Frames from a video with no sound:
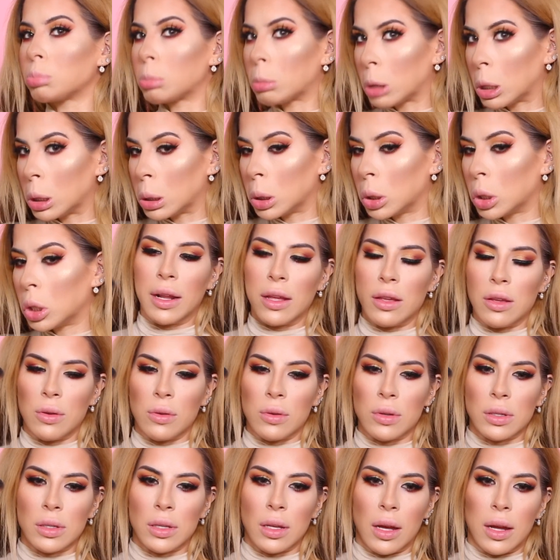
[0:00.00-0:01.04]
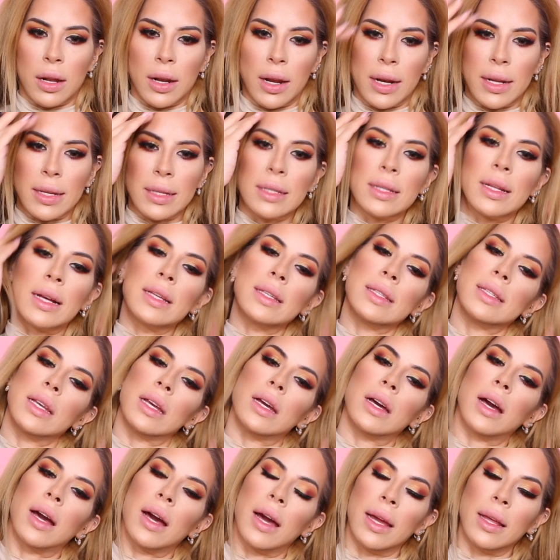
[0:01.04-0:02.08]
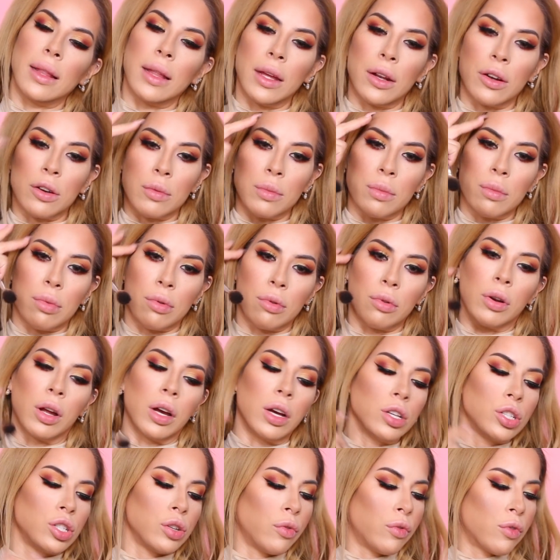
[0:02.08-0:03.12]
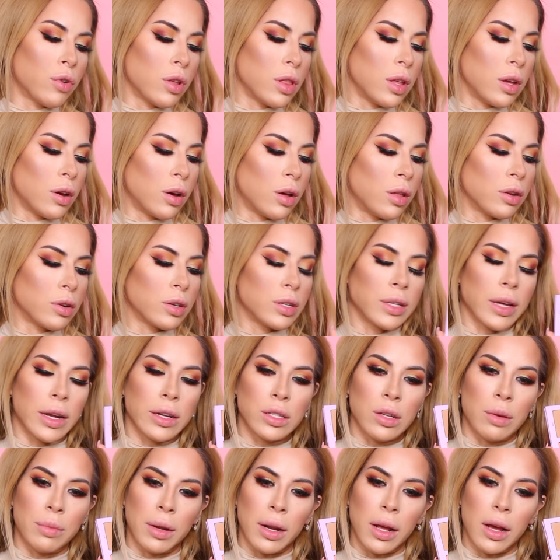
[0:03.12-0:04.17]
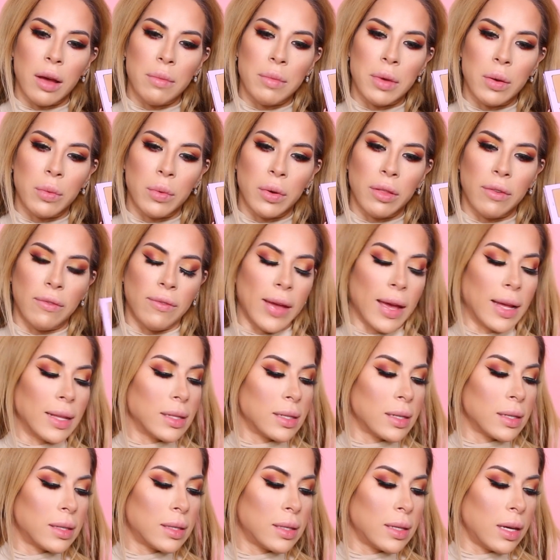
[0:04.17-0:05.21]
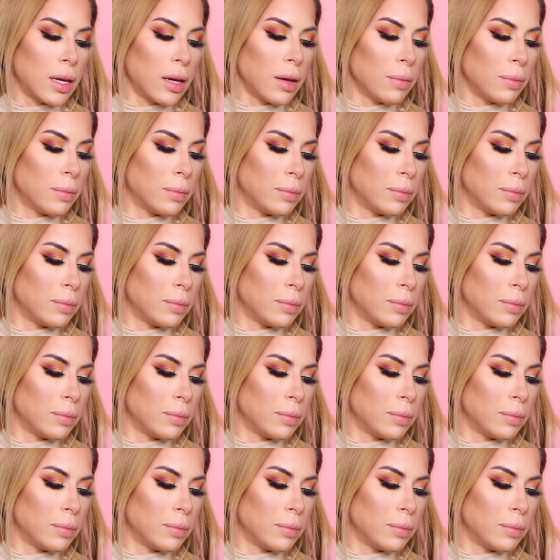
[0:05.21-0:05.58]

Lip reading: I'm going to use an Anastasia highlighter brush for the other side. So I'm going to come in with Fantasy.